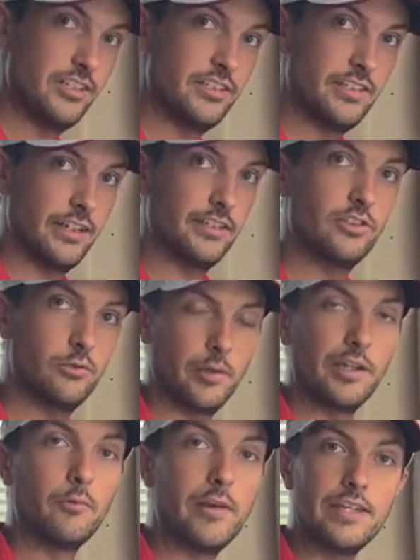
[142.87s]
to 6
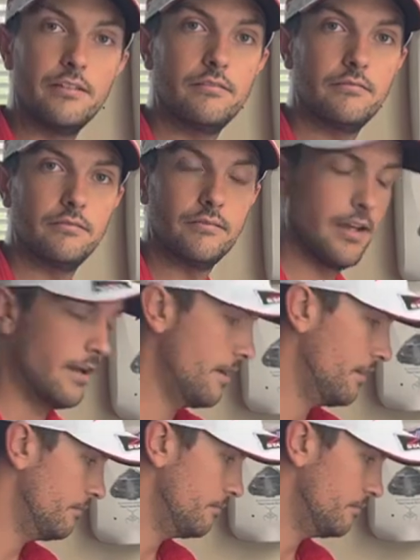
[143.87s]

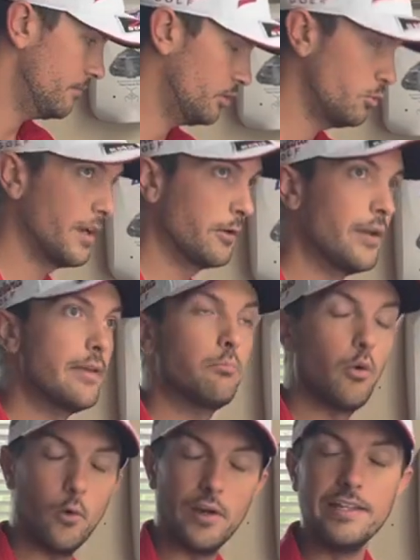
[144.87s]
swing weight
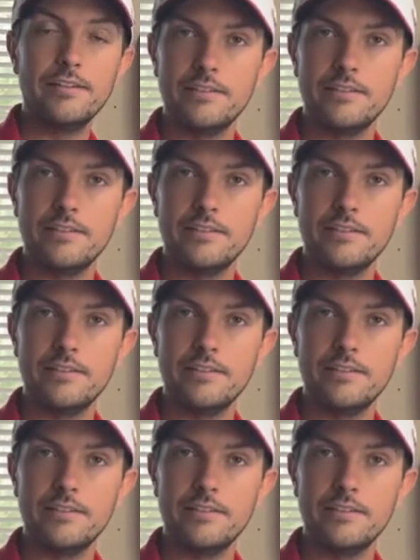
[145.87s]
point